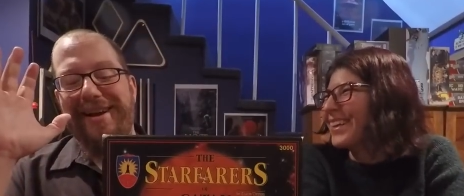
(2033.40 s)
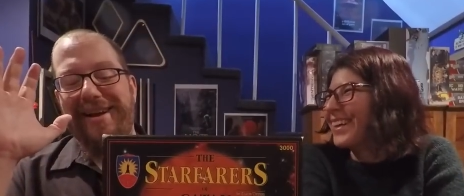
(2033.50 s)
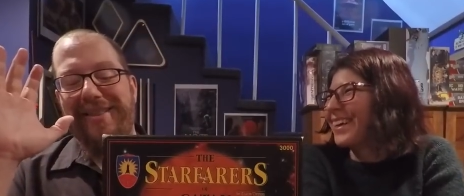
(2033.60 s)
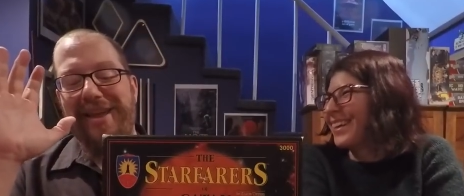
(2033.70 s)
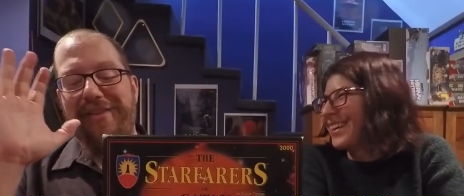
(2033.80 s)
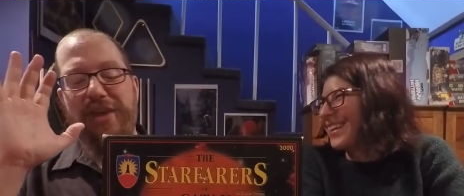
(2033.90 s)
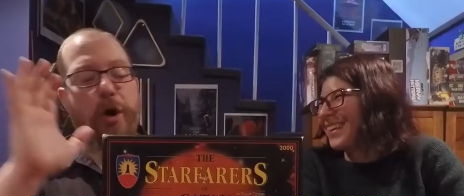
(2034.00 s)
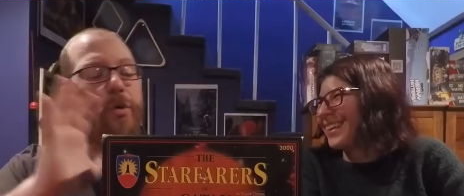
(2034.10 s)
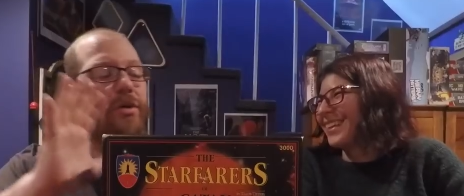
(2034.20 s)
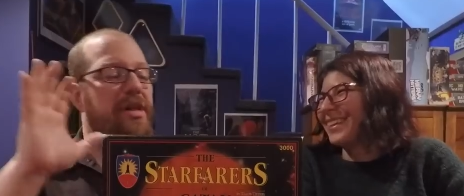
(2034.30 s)
Speaker 1: The the
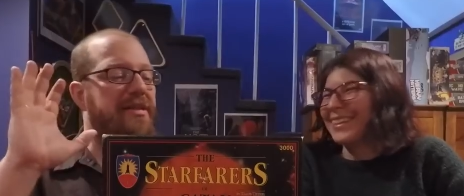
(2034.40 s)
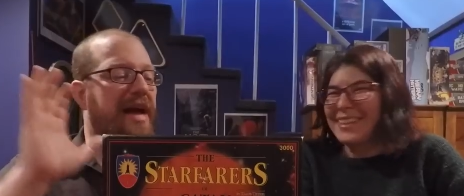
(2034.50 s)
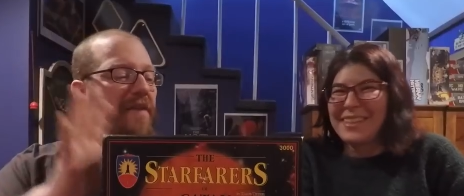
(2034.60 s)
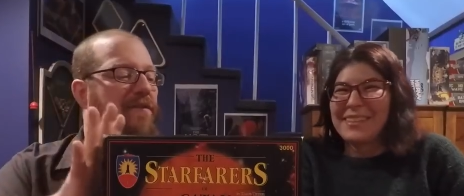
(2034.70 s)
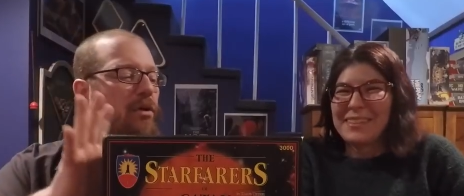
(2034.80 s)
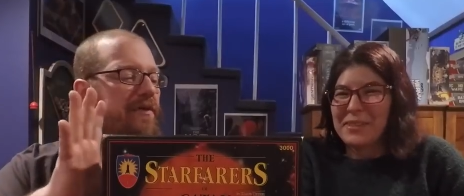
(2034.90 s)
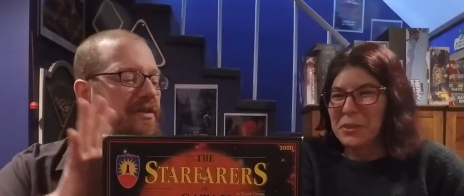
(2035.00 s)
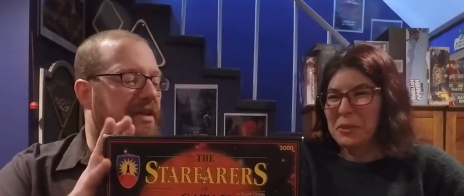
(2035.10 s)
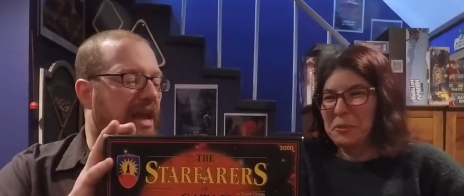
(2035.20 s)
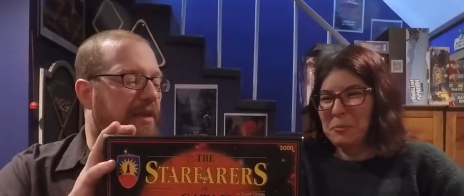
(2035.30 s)
only downfall of
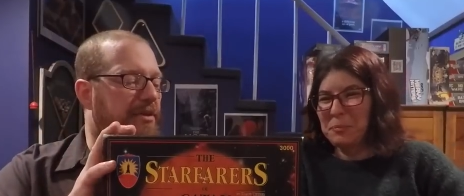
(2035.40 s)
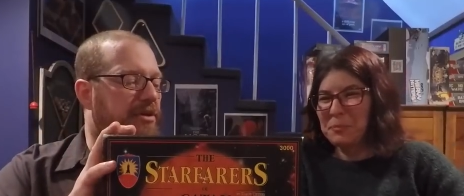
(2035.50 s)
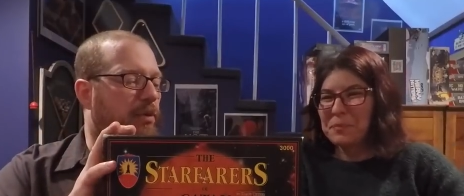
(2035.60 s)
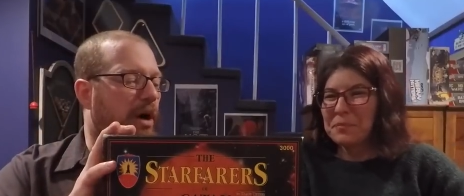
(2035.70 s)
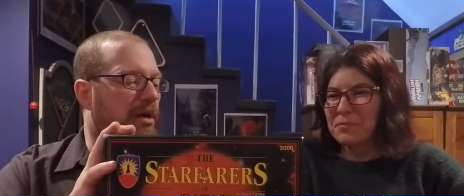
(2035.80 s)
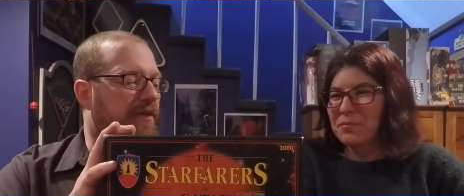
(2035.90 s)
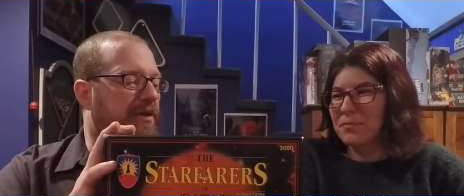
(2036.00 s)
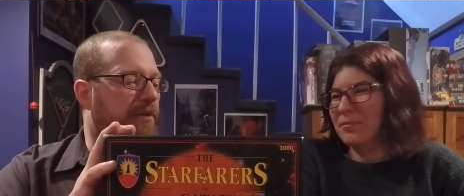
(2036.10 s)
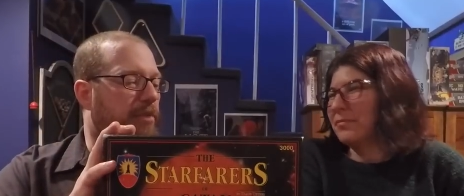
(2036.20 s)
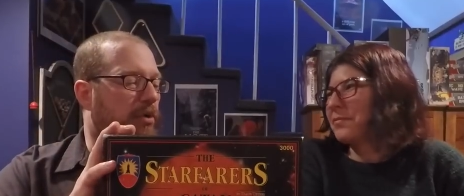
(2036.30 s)
this game is the quality of the
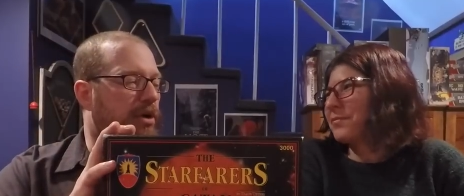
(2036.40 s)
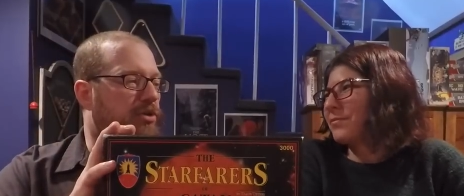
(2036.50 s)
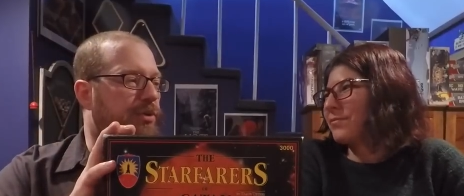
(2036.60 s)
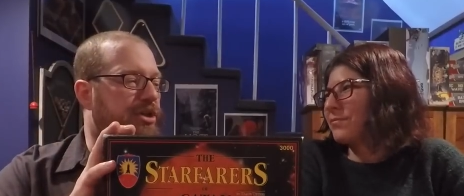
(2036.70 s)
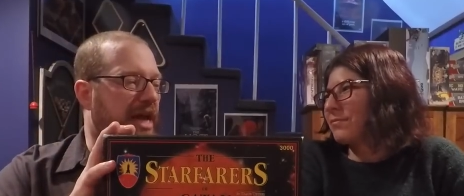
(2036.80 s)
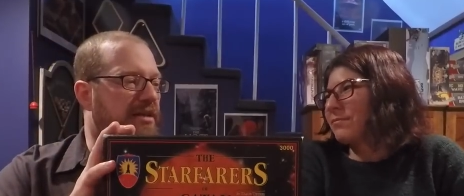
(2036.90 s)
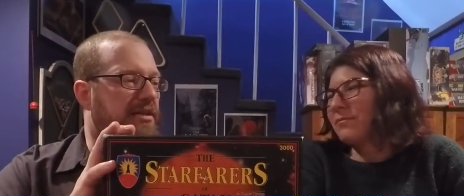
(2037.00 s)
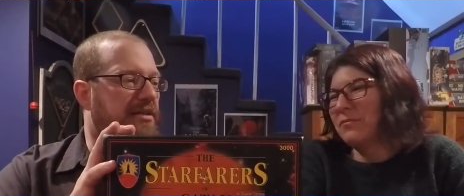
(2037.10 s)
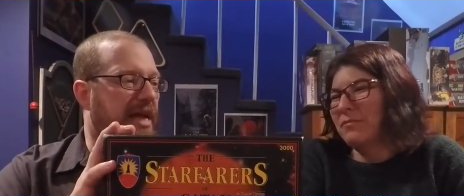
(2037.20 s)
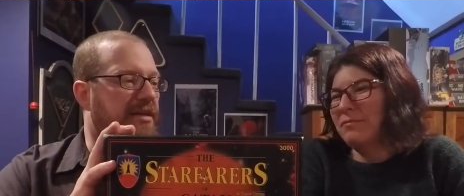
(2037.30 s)
components, which
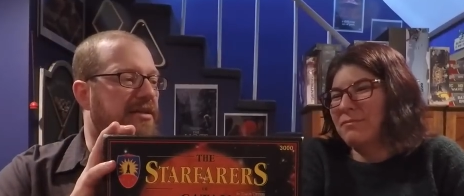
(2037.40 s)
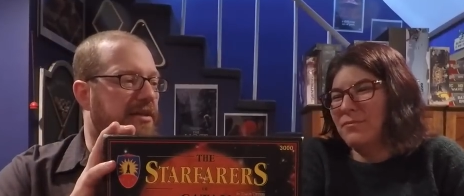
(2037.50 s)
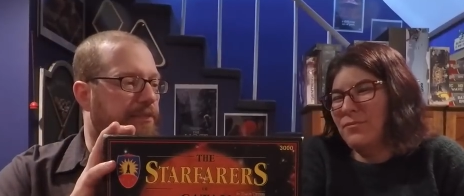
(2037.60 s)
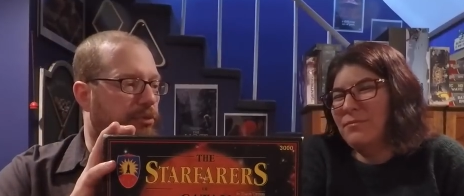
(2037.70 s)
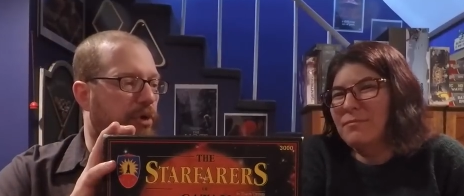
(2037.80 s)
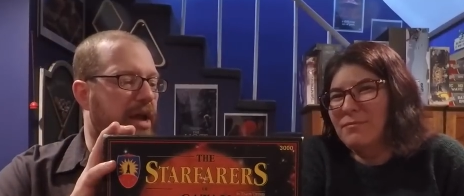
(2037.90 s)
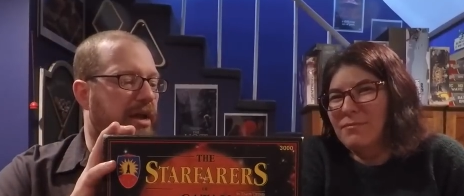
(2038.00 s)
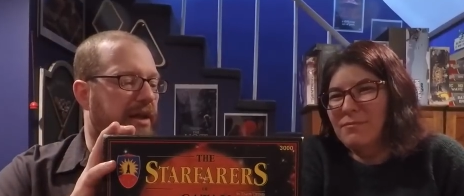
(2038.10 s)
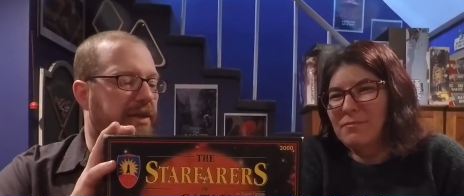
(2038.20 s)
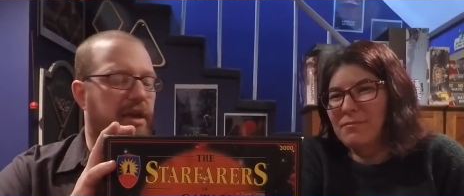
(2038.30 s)
tended to break
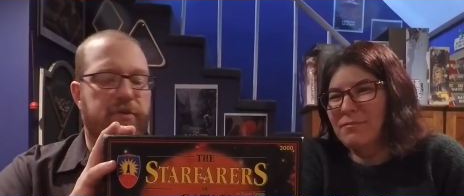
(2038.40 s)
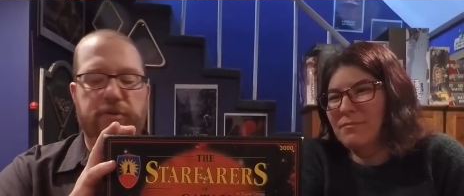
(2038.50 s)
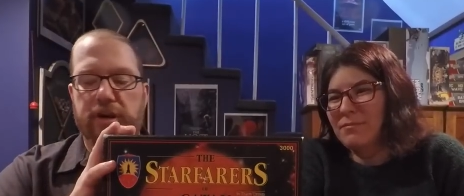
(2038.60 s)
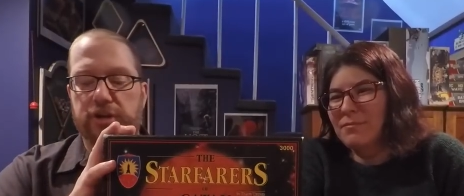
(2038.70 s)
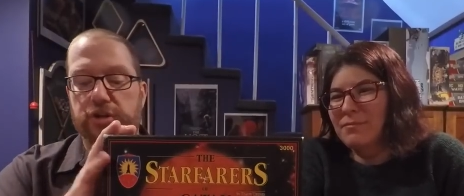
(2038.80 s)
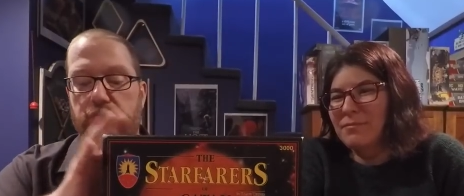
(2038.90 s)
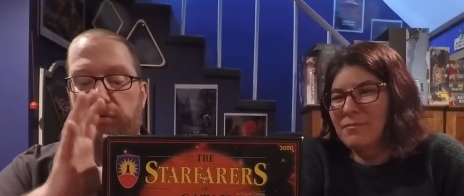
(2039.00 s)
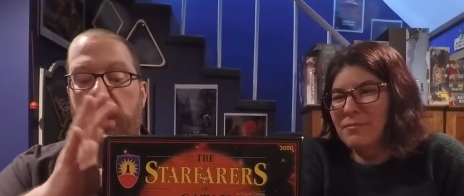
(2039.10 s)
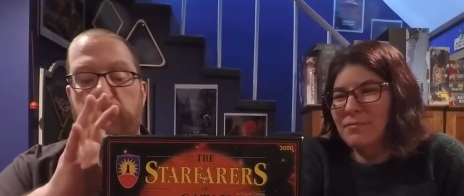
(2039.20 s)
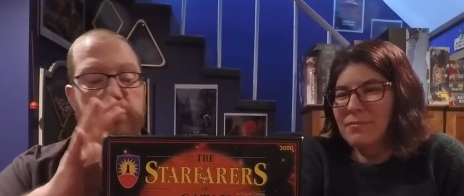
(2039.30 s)
in the initial
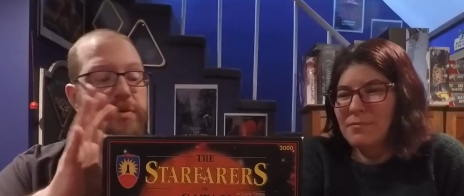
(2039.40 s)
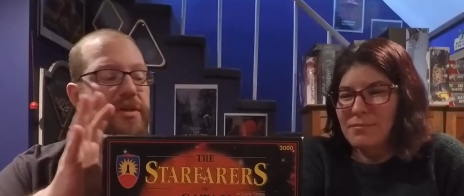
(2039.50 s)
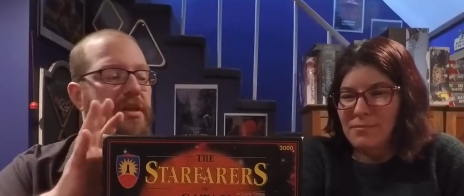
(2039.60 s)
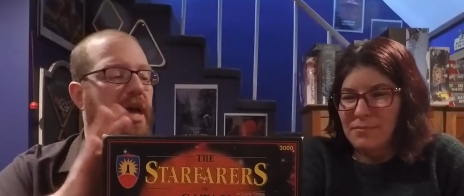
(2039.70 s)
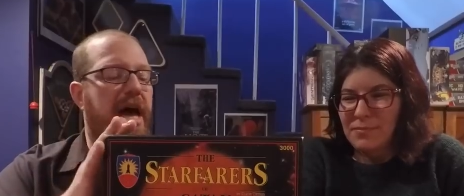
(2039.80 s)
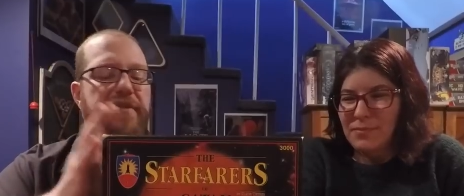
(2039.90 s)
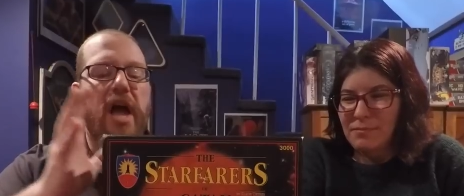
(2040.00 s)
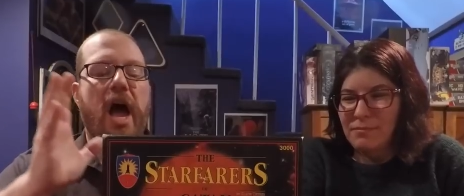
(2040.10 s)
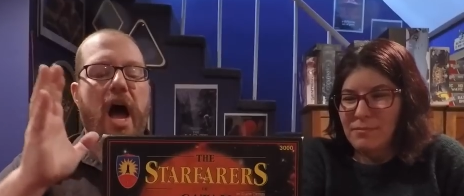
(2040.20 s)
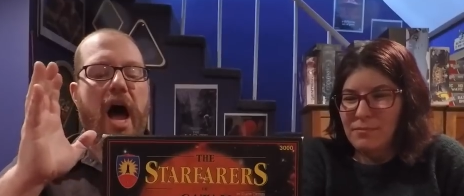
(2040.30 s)
run, which we still have.
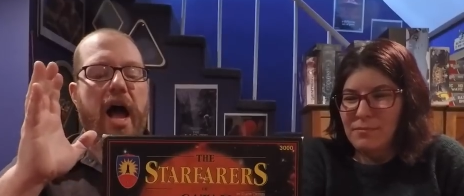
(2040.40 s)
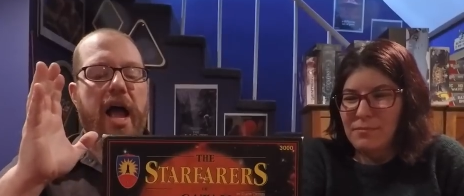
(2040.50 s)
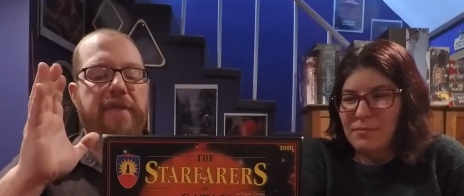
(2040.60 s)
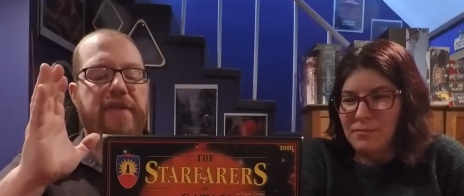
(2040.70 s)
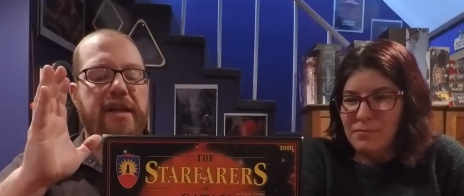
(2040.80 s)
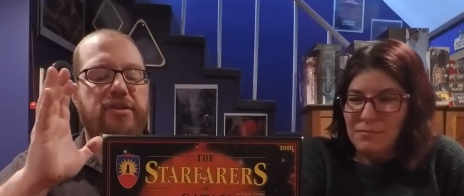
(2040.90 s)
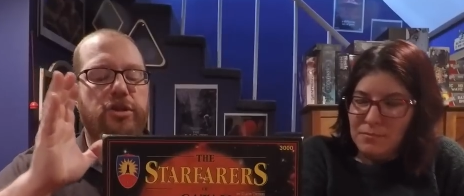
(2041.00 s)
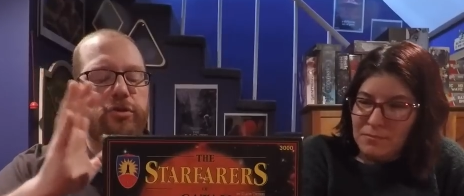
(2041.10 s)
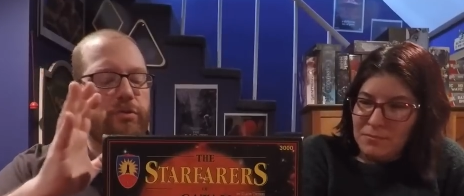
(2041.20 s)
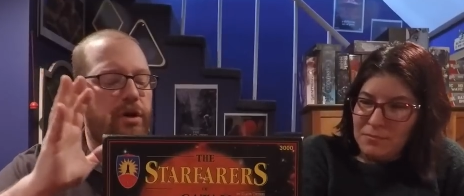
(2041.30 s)
Uh, if they
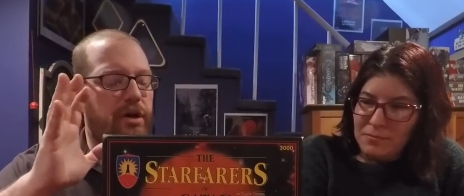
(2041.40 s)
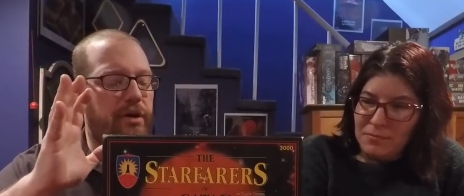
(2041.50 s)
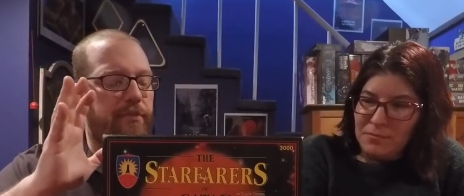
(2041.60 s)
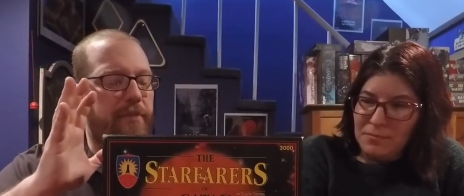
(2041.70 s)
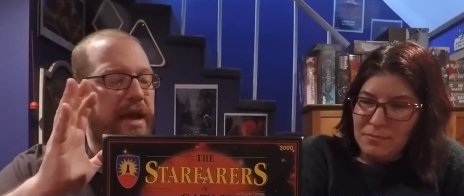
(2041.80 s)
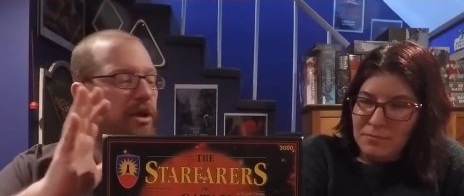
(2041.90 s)
do make a